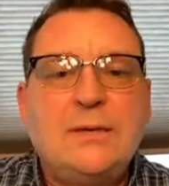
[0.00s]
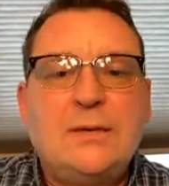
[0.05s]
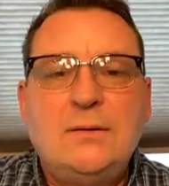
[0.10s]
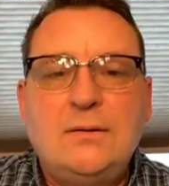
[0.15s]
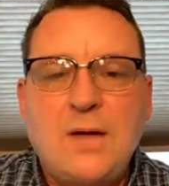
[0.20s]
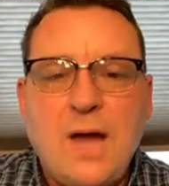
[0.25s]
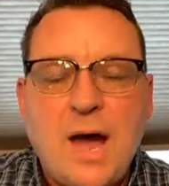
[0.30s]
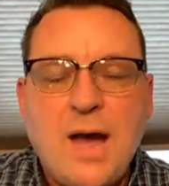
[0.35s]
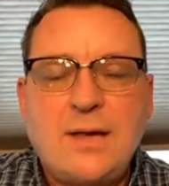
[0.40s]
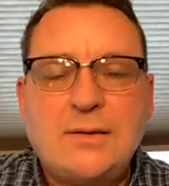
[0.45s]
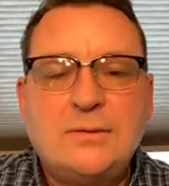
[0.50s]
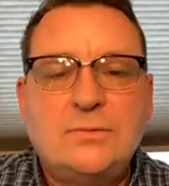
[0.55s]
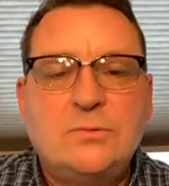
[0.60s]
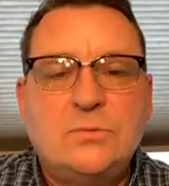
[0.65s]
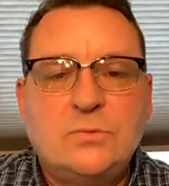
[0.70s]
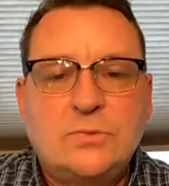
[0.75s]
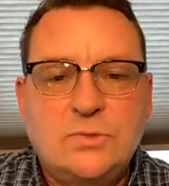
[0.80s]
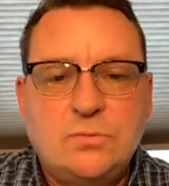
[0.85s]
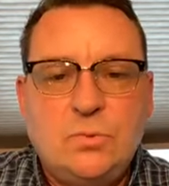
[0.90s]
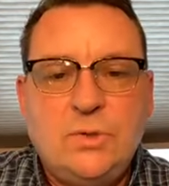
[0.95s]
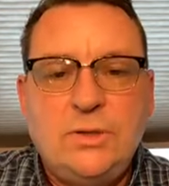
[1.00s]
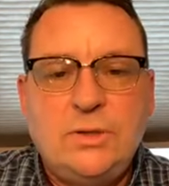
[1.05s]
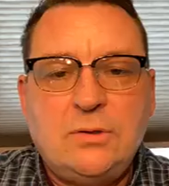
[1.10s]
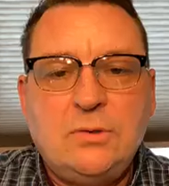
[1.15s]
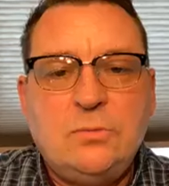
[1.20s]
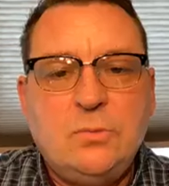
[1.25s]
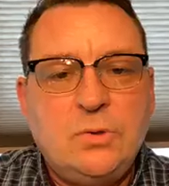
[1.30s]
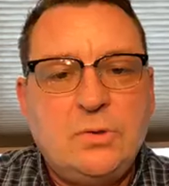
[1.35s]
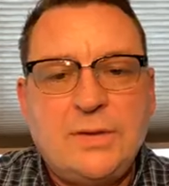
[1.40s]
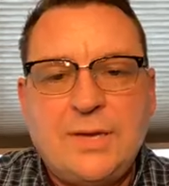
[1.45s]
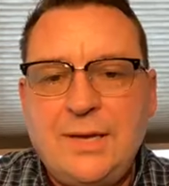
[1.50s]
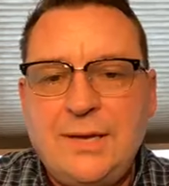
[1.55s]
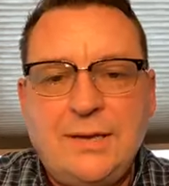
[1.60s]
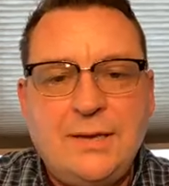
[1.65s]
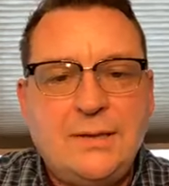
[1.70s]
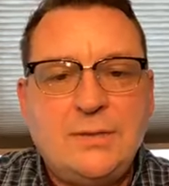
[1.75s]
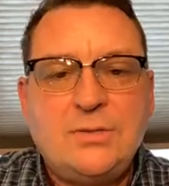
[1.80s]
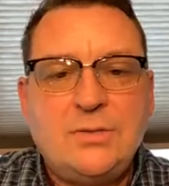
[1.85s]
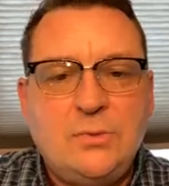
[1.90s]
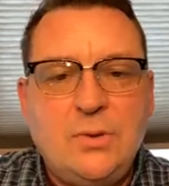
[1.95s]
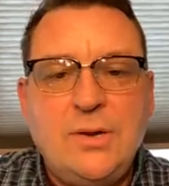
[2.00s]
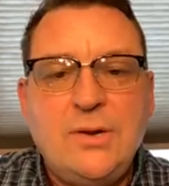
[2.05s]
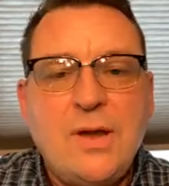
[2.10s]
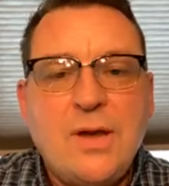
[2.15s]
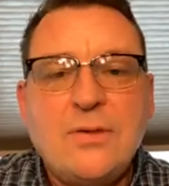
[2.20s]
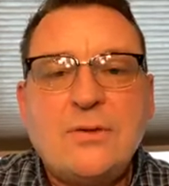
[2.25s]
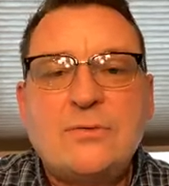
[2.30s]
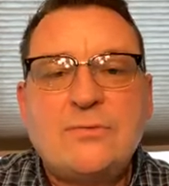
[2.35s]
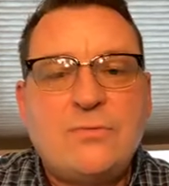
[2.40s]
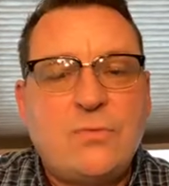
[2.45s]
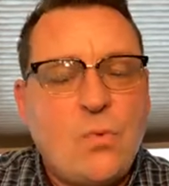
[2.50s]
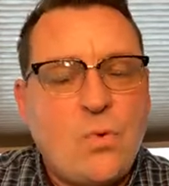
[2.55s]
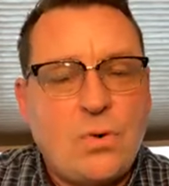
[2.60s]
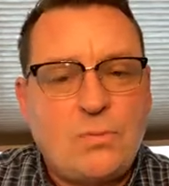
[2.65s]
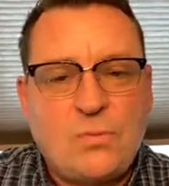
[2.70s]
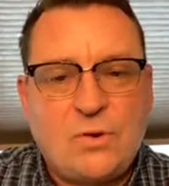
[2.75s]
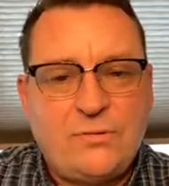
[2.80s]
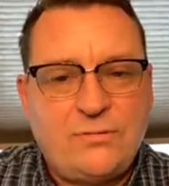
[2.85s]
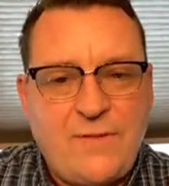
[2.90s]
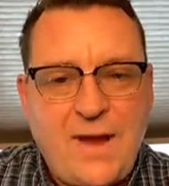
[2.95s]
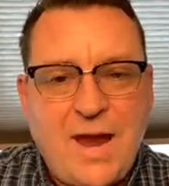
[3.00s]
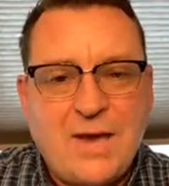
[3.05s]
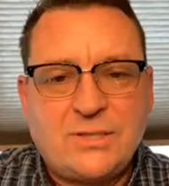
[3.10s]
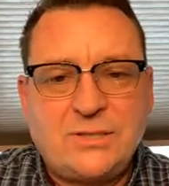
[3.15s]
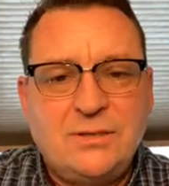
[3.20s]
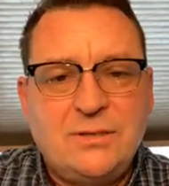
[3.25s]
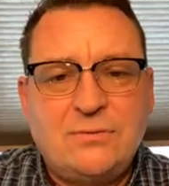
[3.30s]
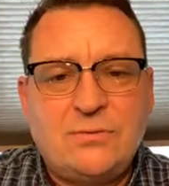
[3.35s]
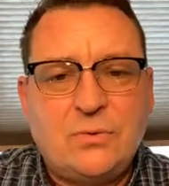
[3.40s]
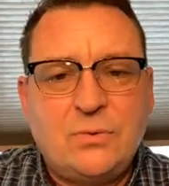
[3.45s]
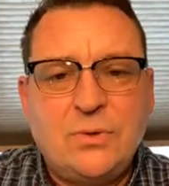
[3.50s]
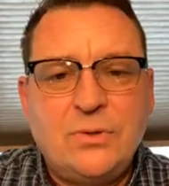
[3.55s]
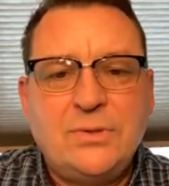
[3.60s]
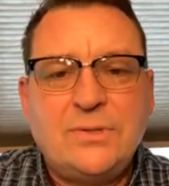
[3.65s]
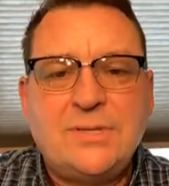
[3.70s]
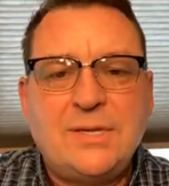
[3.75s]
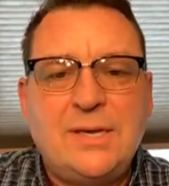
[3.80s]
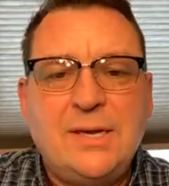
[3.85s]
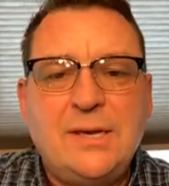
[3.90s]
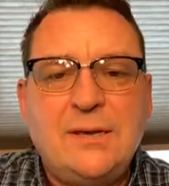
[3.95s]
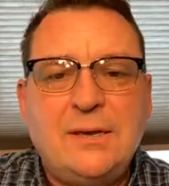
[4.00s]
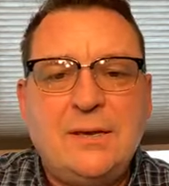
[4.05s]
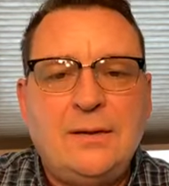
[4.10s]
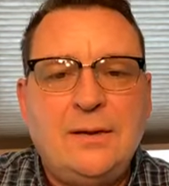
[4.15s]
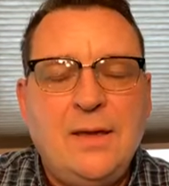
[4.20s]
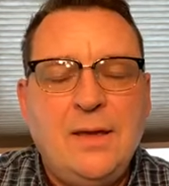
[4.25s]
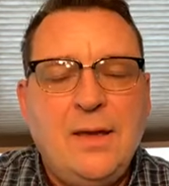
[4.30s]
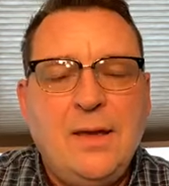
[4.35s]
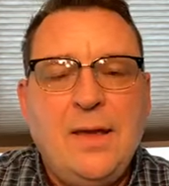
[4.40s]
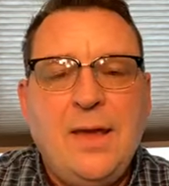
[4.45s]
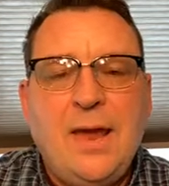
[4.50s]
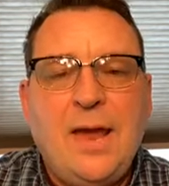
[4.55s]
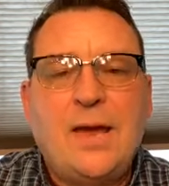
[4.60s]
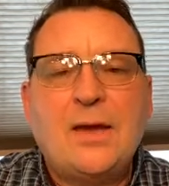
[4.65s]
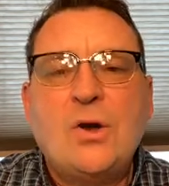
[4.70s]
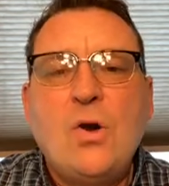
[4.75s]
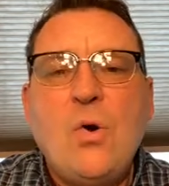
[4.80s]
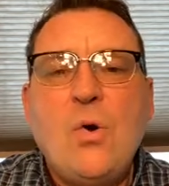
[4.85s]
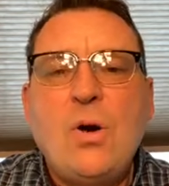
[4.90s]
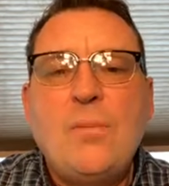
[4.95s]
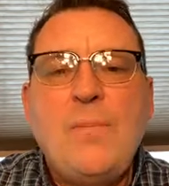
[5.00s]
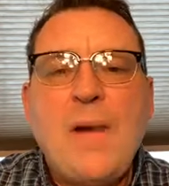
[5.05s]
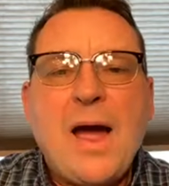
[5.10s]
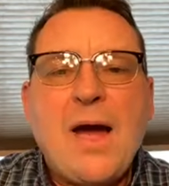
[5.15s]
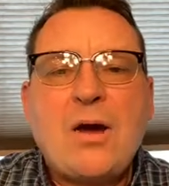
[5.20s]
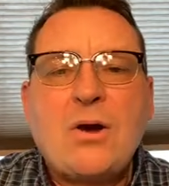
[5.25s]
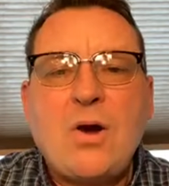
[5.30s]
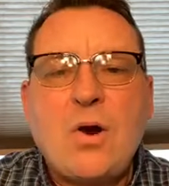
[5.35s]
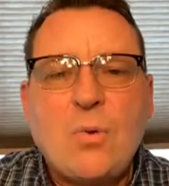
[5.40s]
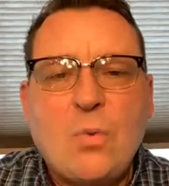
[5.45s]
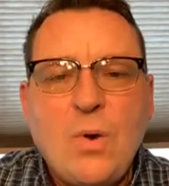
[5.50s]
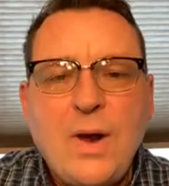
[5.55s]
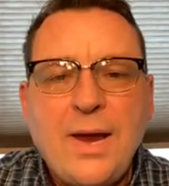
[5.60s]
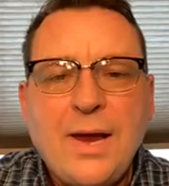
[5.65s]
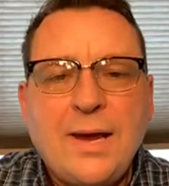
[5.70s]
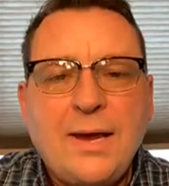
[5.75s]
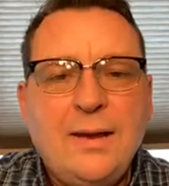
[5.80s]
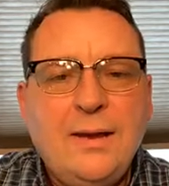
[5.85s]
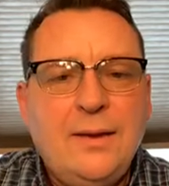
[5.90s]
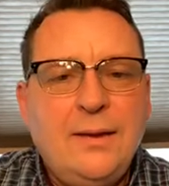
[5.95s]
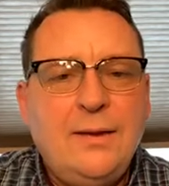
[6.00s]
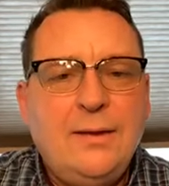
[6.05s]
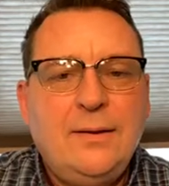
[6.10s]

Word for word: God's will, we'll get into another form or fashion of a routine and, and go about our way.